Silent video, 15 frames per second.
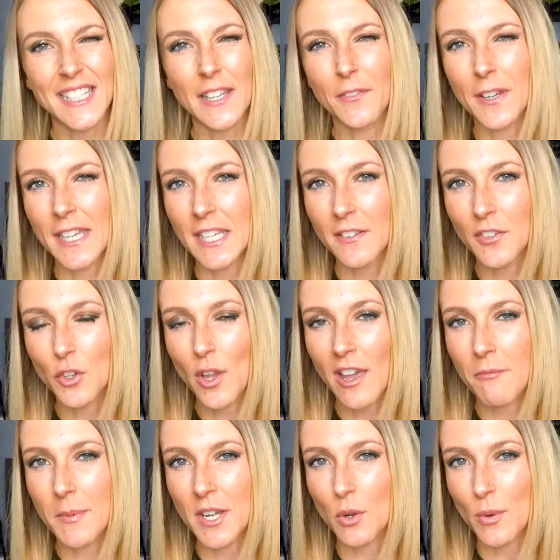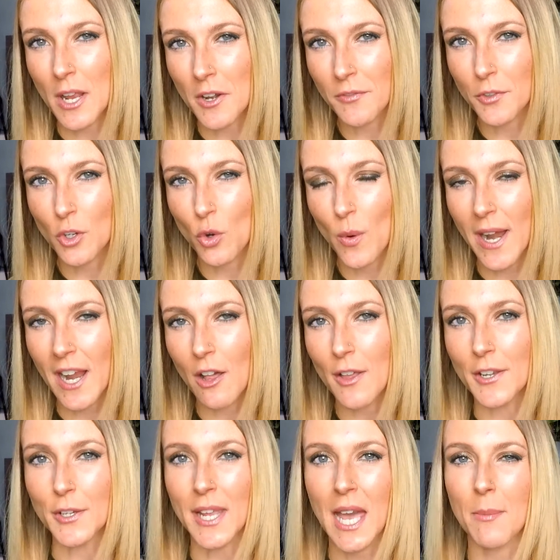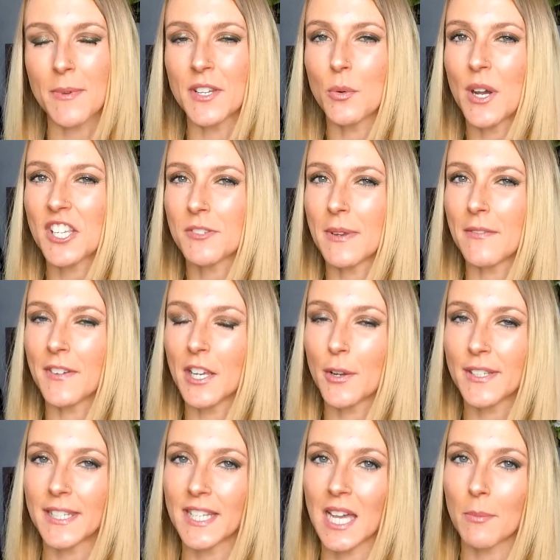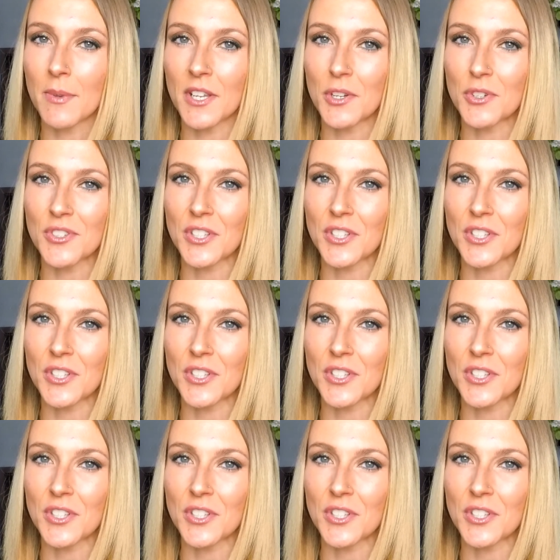if any of you have been around for a while and you happen to watch my video I did a couple years